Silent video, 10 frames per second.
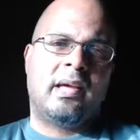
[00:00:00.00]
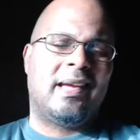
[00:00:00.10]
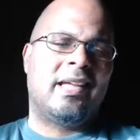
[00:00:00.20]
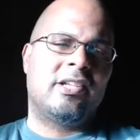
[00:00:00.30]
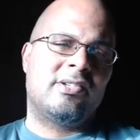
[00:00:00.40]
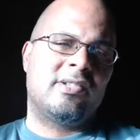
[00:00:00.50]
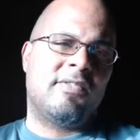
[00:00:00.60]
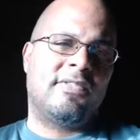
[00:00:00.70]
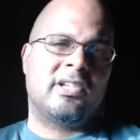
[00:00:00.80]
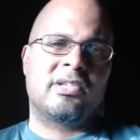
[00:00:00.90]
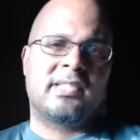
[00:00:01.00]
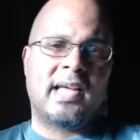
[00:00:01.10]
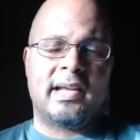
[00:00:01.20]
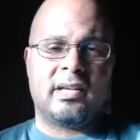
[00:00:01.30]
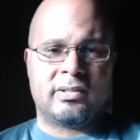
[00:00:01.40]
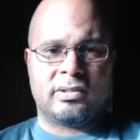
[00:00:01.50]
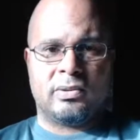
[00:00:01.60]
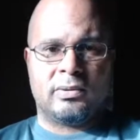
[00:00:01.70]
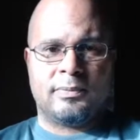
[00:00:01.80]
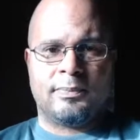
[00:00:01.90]
and get yourself a little side hustle,
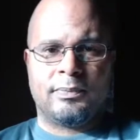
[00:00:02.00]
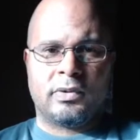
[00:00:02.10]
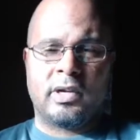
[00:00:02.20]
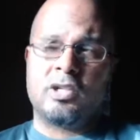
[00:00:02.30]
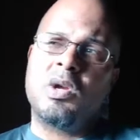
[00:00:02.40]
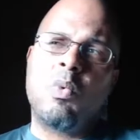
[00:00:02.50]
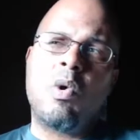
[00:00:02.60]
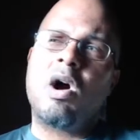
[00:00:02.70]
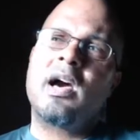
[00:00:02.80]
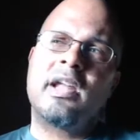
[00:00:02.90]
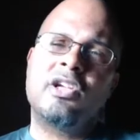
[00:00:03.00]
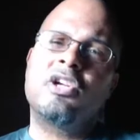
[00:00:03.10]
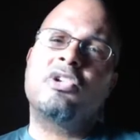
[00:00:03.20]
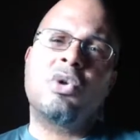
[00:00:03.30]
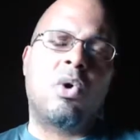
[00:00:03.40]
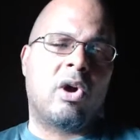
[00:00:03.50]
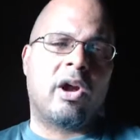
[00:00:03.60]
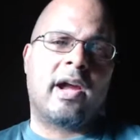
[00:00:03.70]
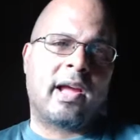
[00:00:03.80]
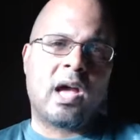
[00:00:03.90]
right? You can walk out of your
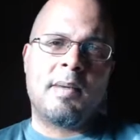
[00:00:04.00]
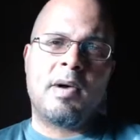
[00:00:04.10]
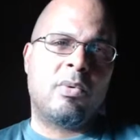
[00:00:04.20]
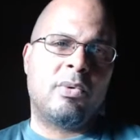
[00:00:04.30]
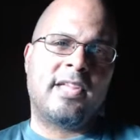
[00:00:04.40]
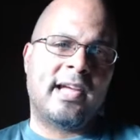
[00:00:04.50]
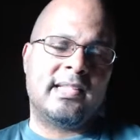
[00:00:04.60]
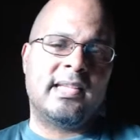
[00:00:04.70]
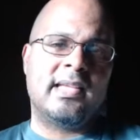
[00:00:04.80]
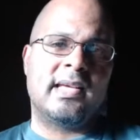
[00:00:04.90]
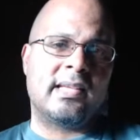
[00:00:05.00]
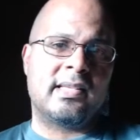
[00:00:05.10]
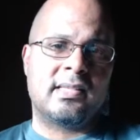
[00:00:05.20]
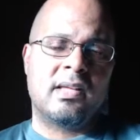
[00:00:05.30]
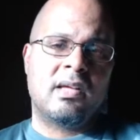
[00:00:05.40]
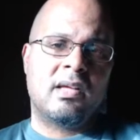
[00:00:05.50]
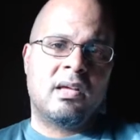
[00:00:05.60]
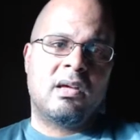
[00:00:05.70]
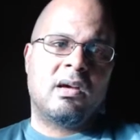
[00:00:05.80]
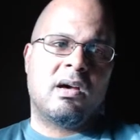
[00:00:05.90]
door and come out with ideas
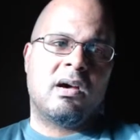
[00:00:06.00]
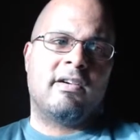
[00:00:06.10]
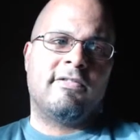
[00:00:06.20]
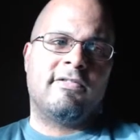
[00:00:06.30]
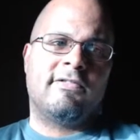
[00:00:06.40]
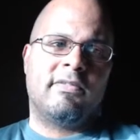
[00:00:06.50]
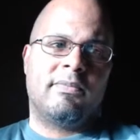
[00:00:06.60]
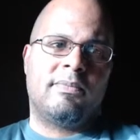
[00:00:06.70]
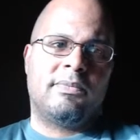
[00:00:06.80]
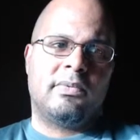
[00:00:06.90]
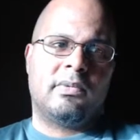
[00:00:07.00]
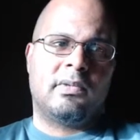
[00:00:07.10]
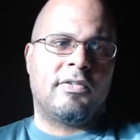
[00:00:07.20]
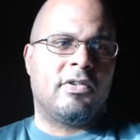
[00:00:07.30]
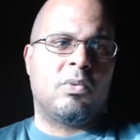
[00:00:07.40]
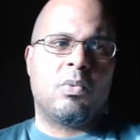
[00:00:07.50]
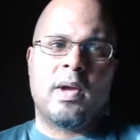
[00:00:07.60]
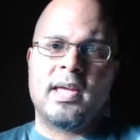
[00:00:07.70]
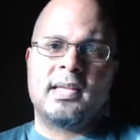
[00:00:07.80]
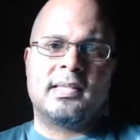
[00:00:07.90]
of different
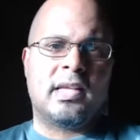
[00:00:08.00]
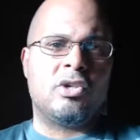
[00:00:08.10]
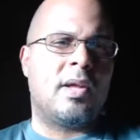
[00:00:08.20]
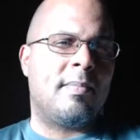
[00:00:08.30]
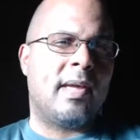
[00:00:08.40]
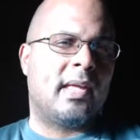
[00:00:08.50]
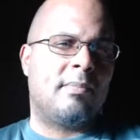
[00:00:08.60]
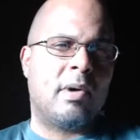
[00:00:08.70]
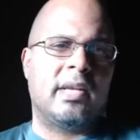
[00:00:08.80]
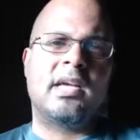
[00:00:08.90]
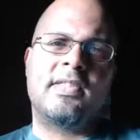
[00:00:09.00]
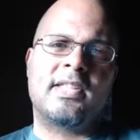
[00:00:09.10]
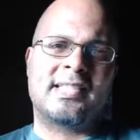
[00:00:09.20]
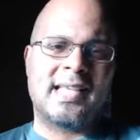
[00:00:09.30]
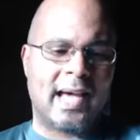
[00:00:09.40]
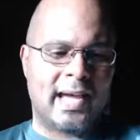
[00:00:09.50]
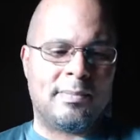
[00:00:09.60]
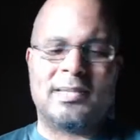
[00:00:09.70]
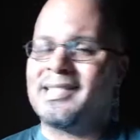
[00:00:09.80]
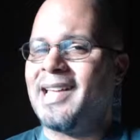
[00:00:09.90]
ways that you can make money on the
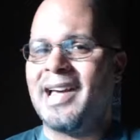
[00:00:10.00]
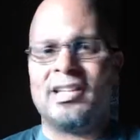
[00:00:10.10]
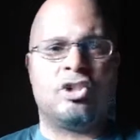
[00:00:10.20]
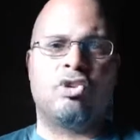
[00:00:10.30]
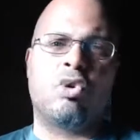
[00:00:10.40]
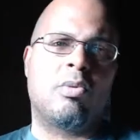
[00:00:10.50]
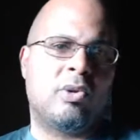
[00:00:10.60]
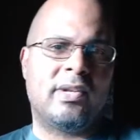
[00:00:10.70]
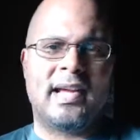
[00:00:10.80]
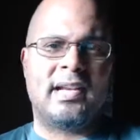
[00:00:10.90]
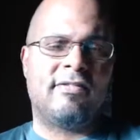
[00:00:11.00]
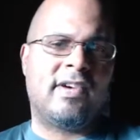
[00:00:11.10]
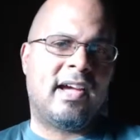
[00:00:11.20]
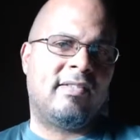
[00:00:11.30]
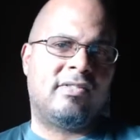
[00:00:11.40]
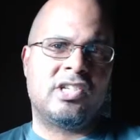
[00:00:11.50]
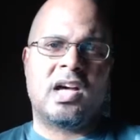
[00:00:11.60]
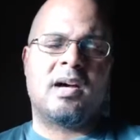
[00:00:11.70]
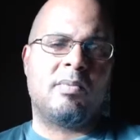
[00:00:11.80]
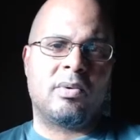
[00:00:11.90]
side besides your normal 9-to-5
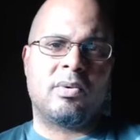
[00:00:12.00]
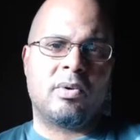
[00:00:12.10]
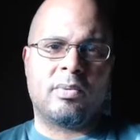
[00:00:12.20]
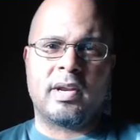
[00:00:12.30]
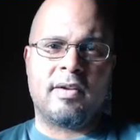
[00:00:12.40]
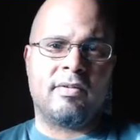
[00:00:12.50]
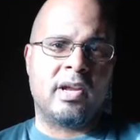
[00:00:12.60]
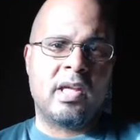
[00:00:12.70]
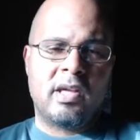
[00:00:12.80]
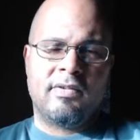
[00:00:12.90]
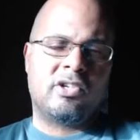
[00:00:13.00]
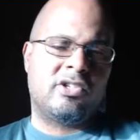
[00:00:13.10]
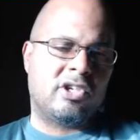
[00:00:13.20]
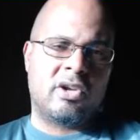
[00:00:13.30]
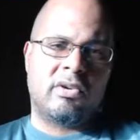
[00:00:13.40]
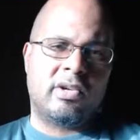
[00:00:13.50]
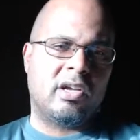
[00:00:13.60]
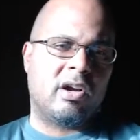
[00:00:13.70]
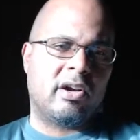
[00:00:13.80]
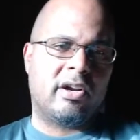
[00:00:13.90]
job or whatever. If you're a security
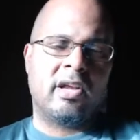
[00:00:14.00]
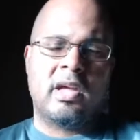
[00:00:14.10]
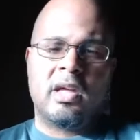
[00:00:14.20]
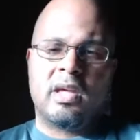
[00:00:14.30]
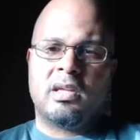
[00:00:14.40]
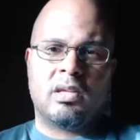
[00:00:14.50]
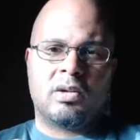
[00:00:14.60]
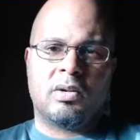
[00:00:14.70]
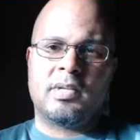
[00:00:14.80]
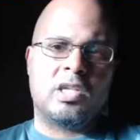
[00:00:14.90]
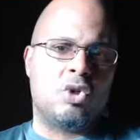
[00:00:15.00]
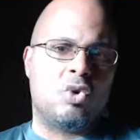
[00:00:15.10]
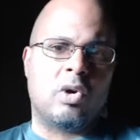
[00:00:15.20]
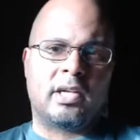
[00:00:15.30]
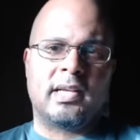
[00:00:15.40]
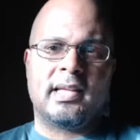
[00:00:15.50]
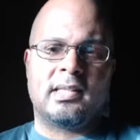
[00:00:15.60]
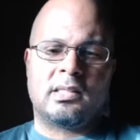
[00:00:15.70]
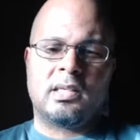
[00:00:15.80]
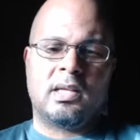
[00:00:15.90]
guard, you know what I'm saying, you work
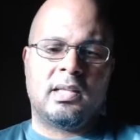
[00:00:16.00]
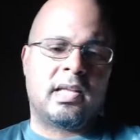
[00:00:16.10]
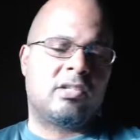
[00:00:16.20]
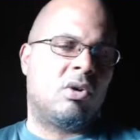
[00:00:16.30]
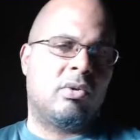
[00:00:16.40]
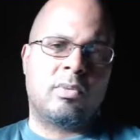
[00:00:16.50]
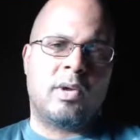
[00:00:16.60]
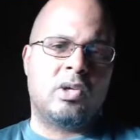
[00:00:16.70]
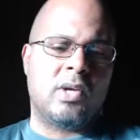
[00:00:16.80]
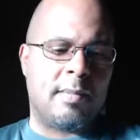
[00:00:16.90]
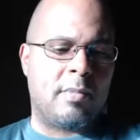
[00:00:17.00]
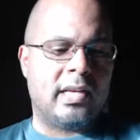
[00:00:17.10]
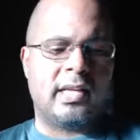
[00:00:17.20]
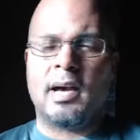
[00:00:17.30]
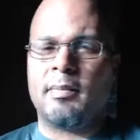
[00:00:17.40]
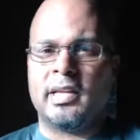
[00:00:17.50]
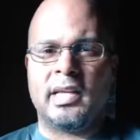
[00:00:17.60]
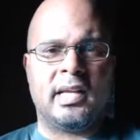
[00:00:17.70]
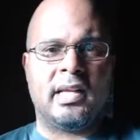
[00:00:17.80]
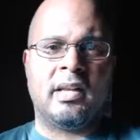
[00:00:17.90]
nights and that's the only way you got money coming
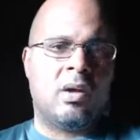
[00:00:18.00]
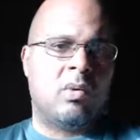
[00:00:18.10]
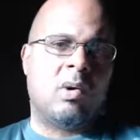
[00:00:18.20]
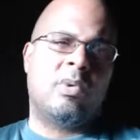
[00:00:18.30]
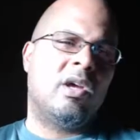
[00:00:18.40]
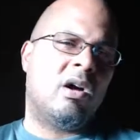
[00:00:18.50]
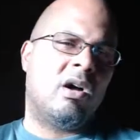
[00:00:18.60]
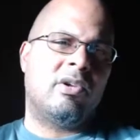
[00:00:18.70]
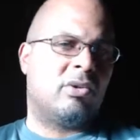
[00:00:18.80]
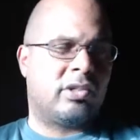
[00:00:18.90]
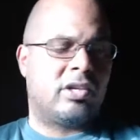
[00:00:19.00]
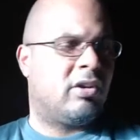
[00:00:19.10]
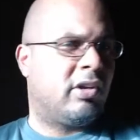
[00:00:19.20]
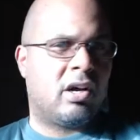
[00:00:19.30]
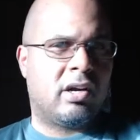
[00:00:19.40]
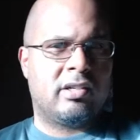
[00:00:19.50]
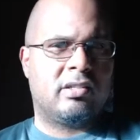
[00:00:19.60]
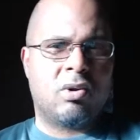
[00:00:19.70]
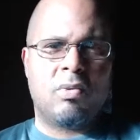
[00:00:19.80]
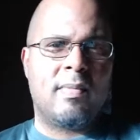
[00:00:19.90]
in. Well, we all know security
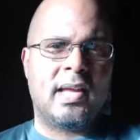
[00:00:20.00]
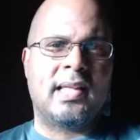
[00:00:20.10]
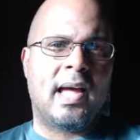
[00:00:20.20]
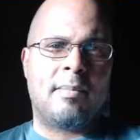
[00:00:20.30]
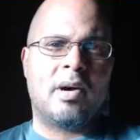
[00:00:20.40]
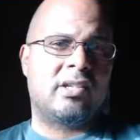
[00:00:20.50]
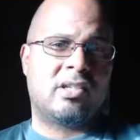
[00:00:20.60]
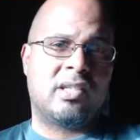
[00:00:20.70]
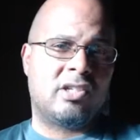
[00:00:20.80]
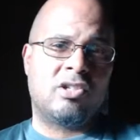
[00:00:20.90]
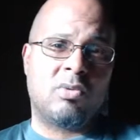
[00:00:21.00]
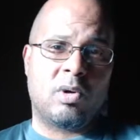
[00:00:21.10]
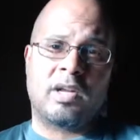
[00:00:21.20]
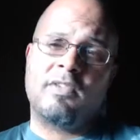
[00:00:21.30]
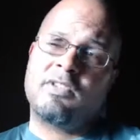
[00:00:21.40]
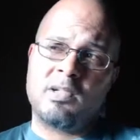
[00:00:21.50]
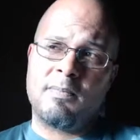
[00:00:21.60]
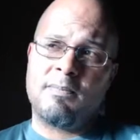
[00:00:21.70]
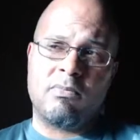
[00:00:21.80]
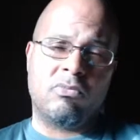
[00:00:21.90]
guards don't make that much unless you're working for
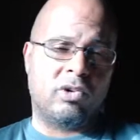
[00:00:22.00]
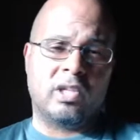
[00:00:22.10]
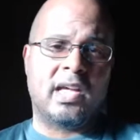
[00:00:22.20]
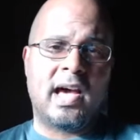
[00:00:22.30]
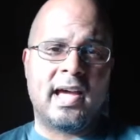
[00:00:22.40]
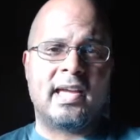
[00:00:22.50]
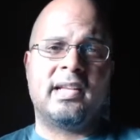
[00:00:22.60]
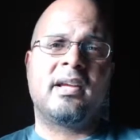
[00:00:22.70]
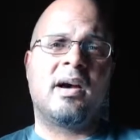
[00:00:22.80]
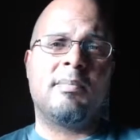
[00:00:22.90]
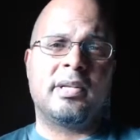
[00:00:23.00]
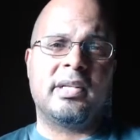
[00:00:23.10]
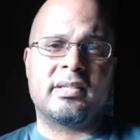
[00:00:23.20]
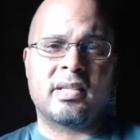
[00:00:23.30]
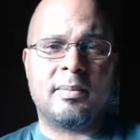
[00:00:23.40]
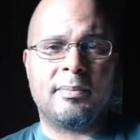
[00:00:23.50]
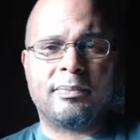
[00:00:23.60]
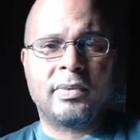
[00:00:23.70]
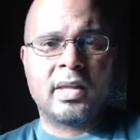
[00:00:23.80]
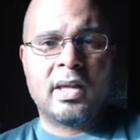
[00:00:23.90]
some really high-end company or something,
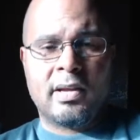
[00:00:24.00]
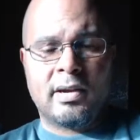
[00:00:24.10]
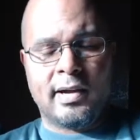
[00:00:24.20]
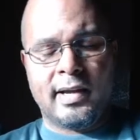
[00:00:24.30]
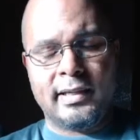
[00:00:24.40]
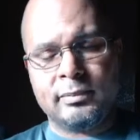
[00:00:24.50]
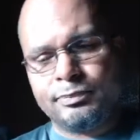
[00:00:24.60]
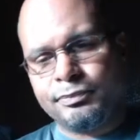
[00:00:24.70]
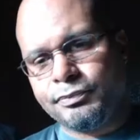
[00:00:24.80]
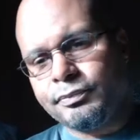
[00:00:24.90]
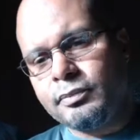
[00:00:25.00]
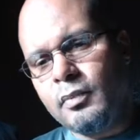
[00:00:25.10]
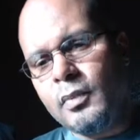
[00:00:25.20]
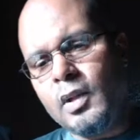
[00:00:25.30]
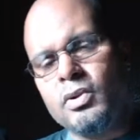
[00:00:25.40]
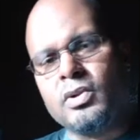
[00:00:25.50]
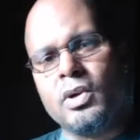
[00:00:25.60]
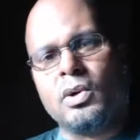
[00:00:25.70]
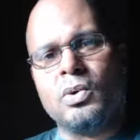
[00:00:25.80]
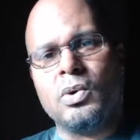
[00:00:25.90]
all right?
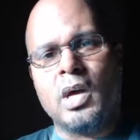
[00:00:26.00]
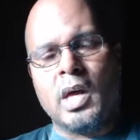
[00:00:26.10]
So,